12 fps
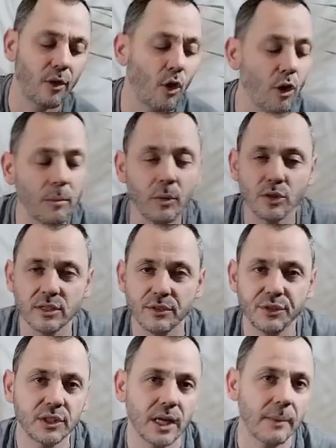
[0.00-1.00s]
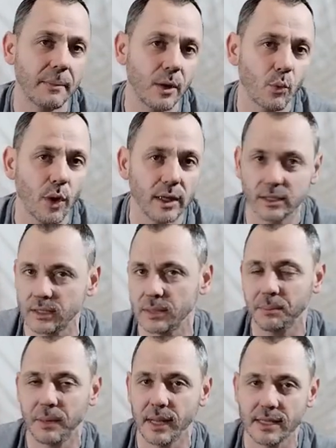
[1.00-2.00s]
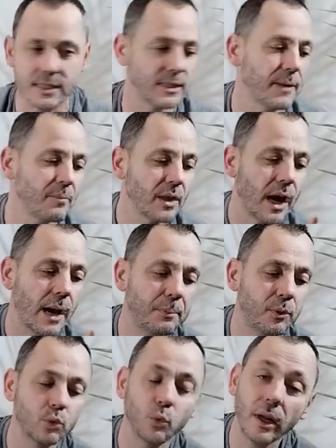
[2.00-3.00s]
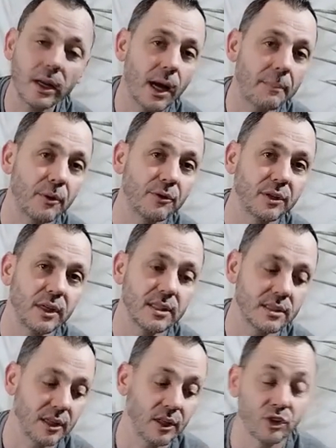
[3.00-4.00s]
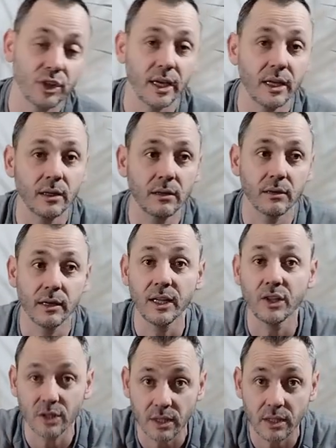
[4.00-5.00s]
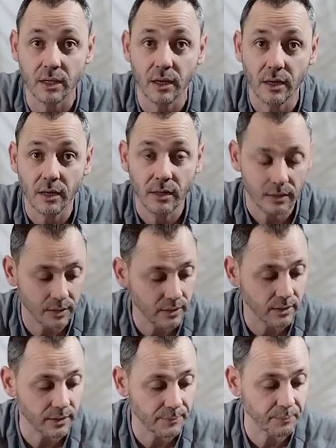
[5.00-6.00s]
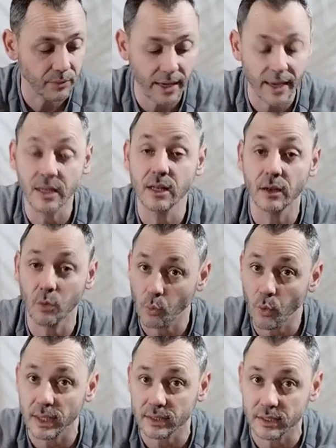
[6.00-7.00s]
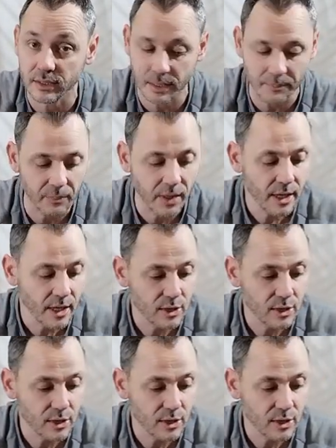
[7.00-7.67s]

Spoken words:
almost every time I water the plants. I put 1 cup of this in 10 liter and water them.